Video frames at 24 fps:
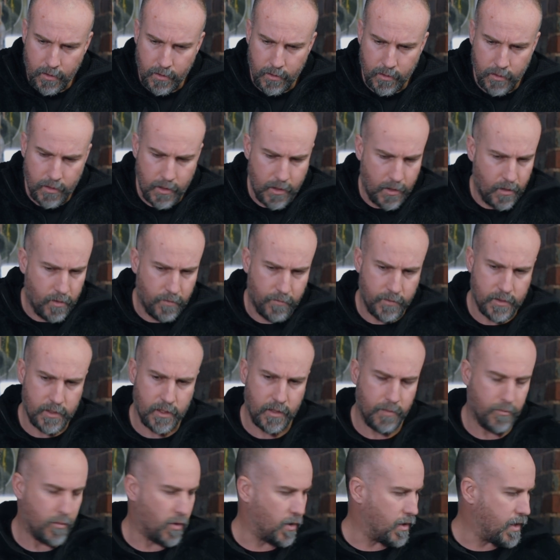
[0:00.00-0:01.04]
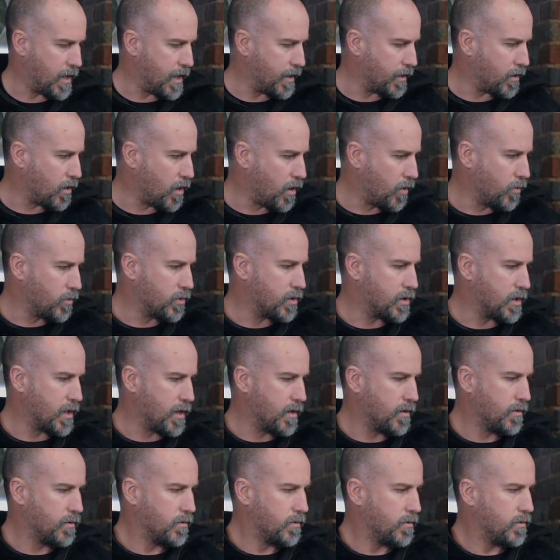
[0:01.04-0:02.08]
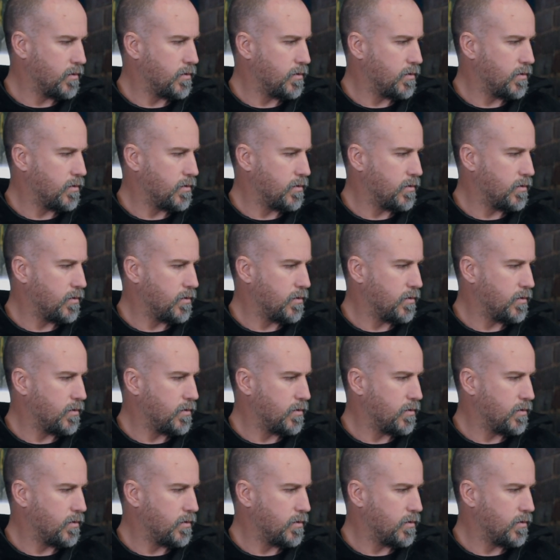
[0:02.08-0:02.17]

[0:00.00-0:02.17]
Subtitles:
And then obviously my leg holster